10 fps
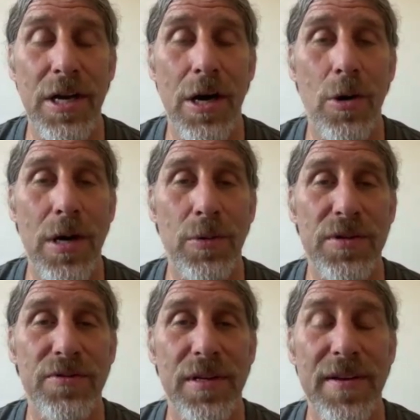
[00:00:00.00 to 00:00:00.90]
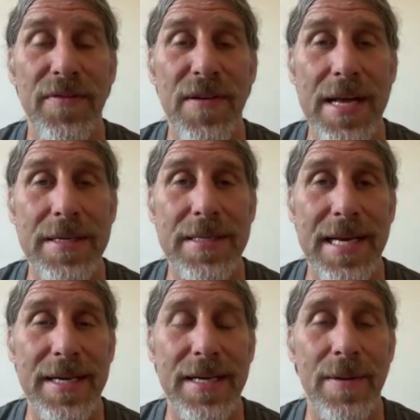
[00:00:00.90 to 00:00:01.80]
ago and was really
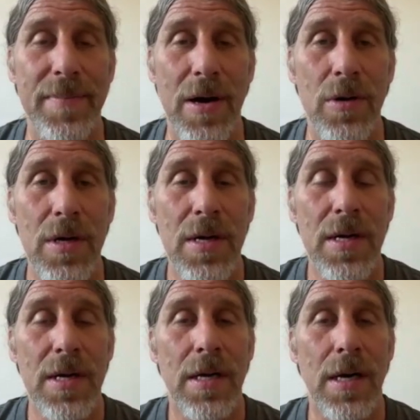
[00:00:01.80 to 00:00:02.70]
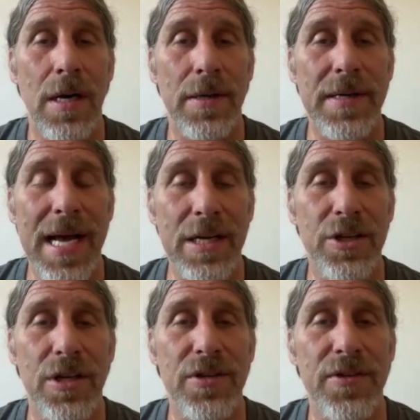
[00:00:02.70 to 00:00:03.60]
fascinated about not
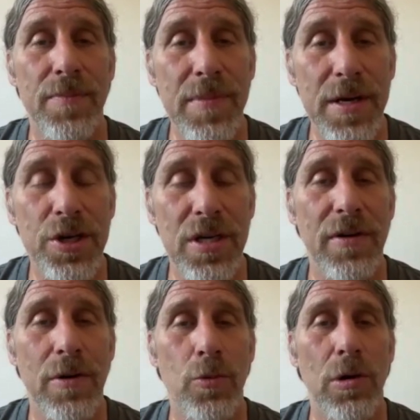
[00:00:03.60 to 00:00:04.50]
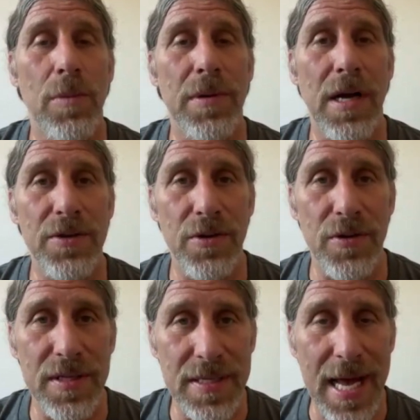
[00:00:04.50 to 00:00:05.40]
just the mission of her work, but also
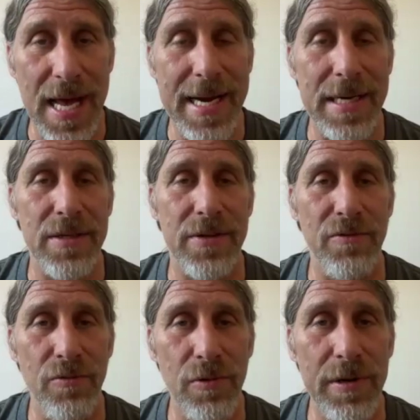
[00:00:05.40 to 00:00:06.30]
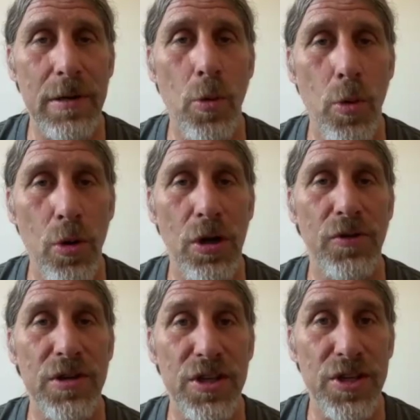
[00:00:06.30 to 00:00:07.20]
the science, the real
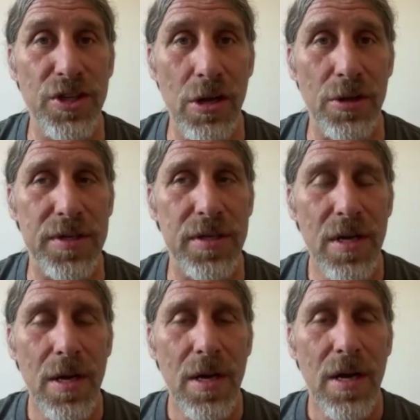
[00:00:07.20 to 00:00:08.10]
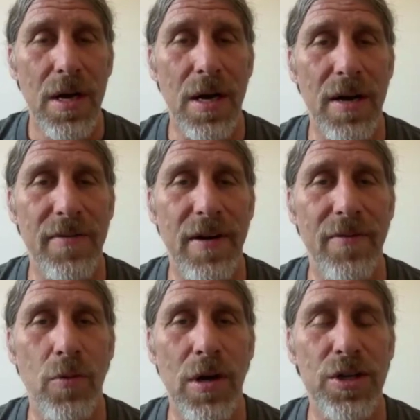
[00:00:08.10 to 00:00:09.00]
world results
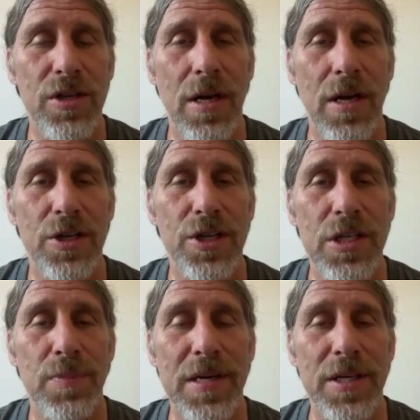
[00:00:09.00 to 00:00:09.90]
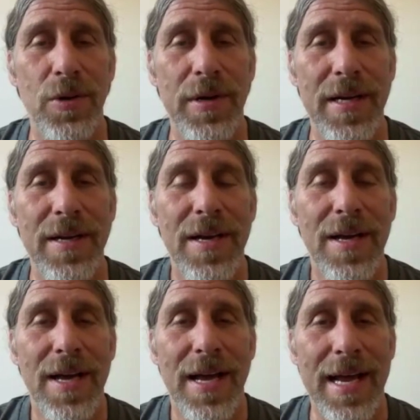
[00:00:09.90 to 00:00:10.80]
of what she's been doing.
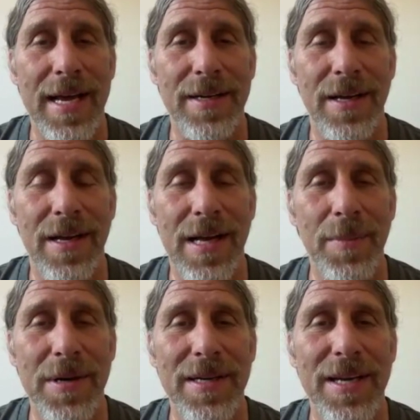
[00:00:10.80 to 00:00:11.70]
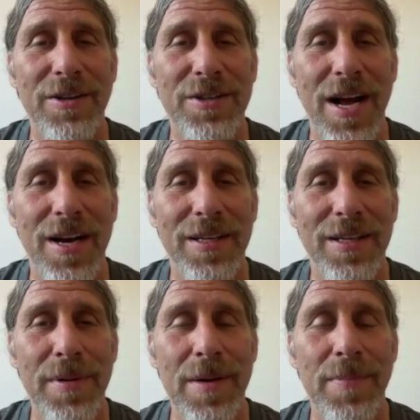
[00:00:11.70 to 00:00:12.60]
And I'm going to let her talk a
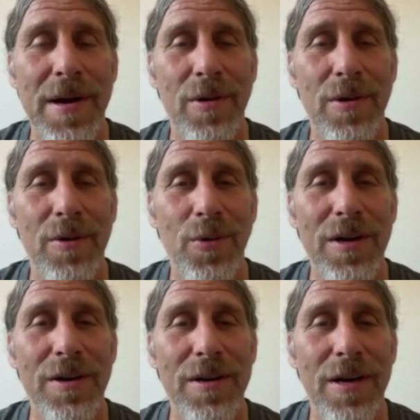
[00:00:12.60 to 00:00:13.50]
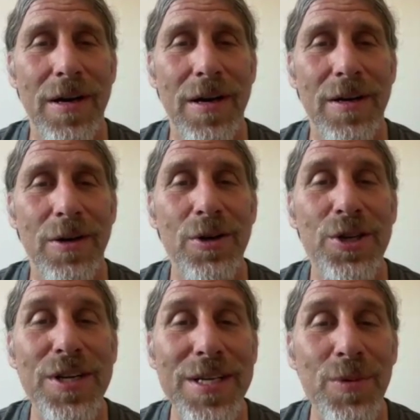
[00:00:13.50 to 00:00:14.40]
little bit about who
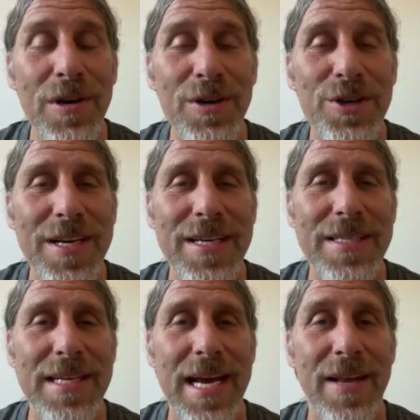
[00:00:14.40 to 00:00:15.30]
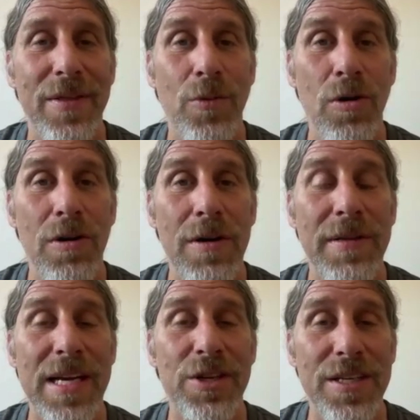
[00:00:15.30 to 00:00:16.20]
she is, where she is, and the work
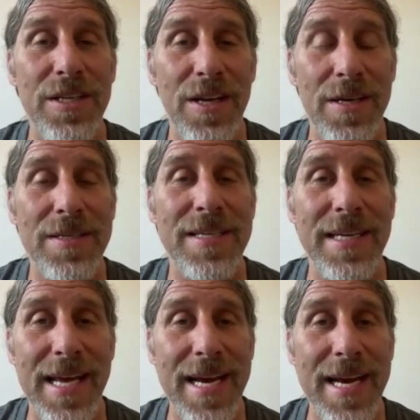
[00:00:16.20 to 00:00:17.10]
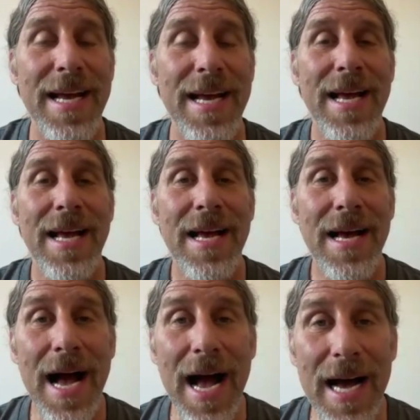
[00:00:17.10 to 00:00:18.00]
that she does today
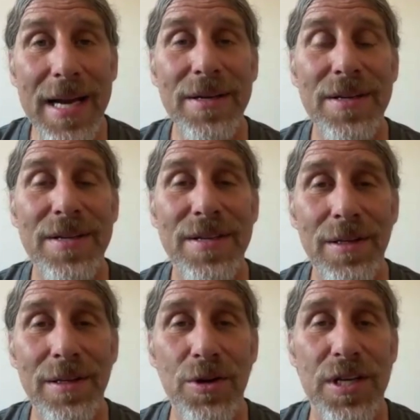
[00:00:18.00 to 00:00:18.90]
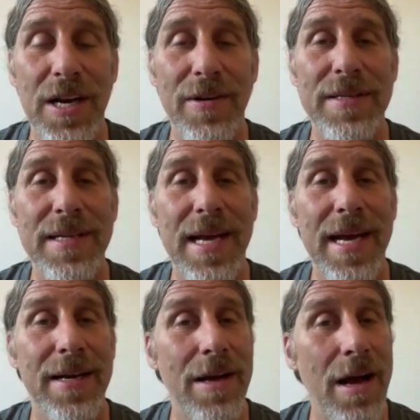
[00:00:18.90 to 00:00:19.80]
on Solutionaries.
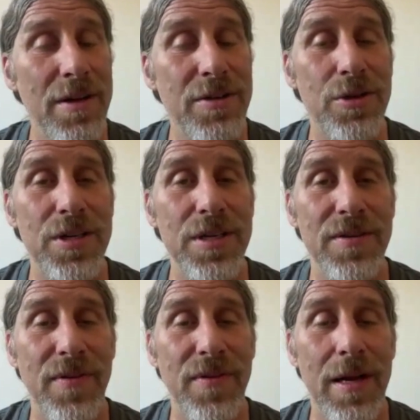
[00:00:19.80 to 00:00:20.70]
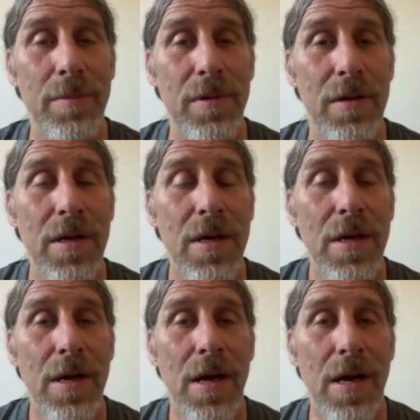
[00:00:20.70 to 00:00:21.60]
And also, she's available
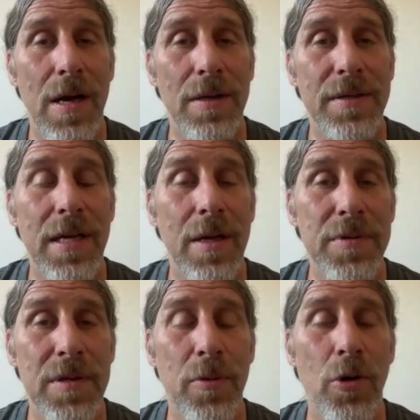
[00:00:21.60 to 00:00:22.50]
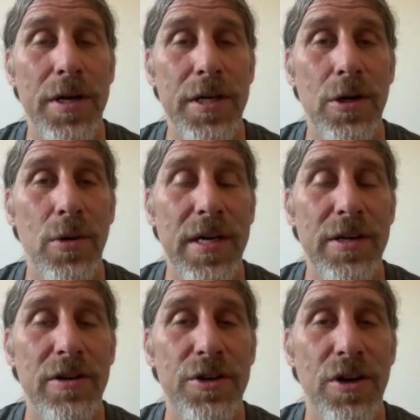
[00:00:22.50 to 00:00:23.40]
to help support you
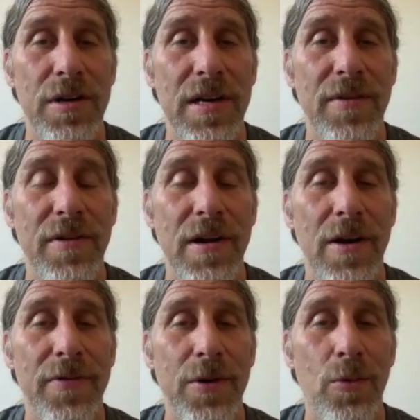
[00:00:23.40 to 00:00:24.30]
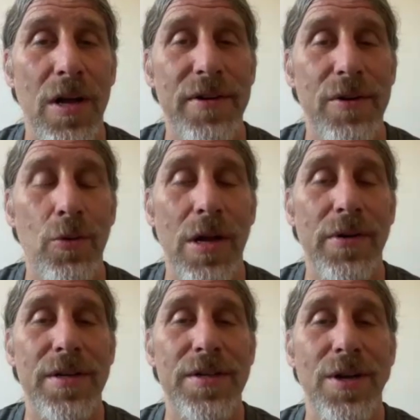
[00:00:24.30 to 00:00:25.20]
in your journey for health and
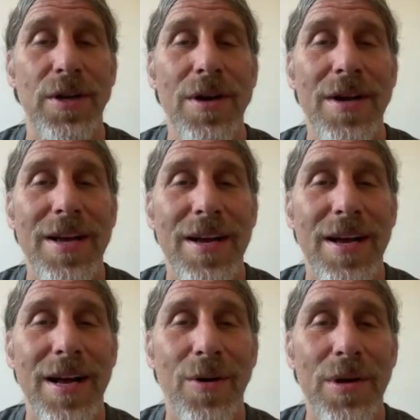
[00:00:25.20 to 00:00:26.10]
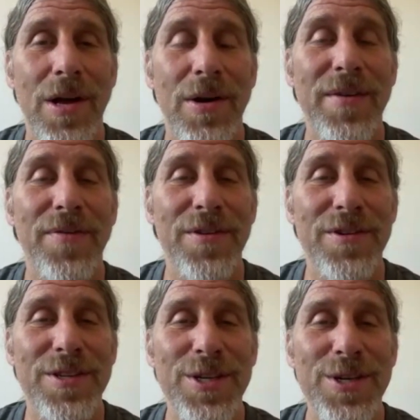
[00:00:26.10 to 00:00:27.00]
wellness. So, without any
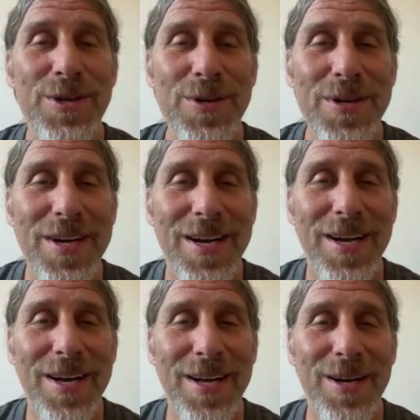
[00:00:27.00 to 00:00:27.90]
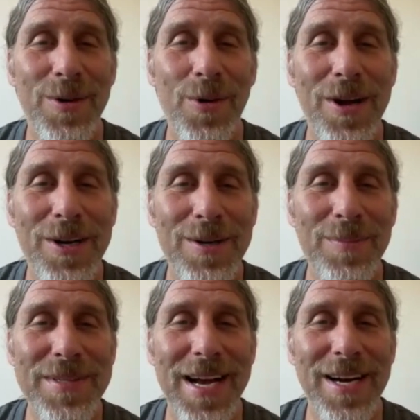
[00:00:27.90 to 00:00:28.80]
further ado,
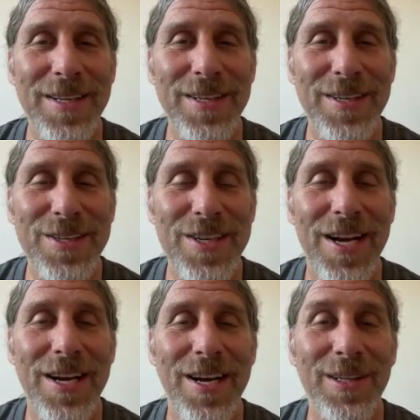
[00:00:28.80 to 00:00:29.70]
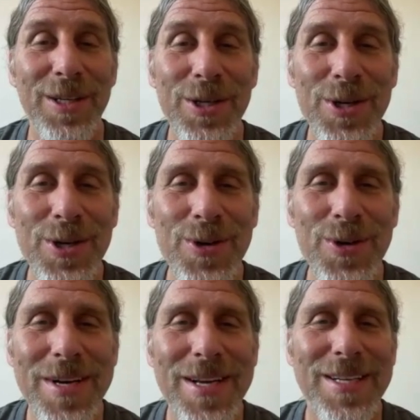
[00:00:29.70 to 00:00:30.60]
welcome, Dr. Xiangheng Lu,